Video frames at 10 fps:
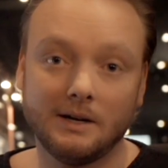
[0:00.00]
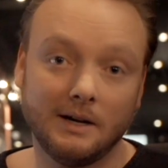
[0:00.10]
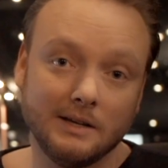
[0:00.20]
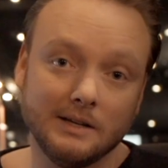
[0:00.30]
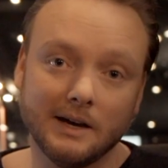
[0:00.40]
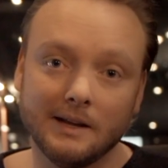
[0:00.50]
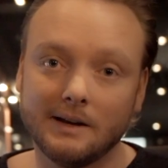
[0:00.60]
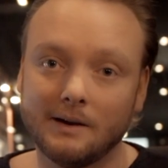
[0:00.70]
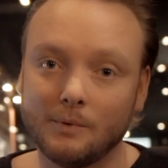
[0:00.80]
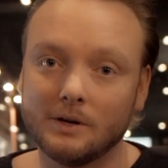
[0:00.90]
in the end
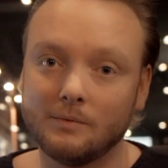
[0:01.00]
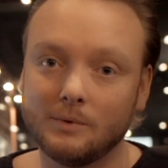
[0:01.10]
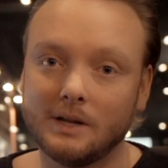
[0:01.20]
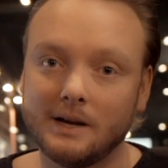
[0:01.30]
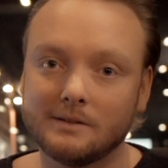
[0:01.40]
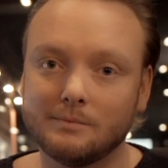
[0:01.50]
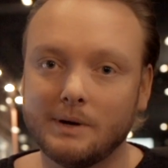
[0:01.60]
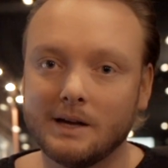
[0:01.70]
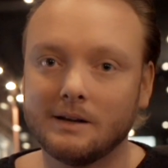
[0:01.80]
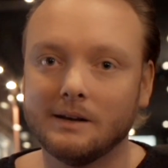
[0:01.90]
I really would like to
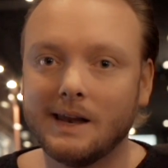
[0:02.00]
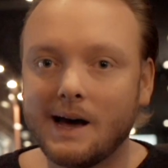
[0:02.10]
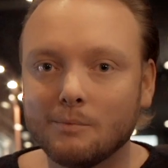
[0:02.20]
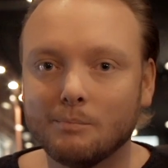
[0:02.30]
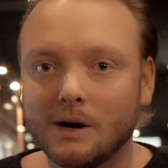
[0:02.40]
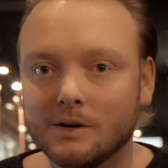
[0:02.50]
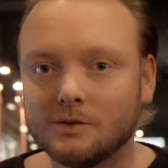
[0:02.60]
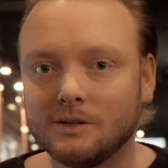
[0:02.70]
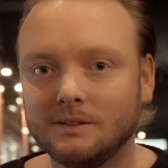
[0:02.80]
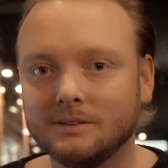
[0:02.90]
make a loud
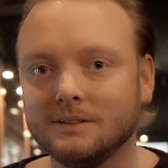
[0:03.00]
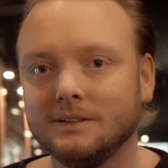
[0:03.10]
master,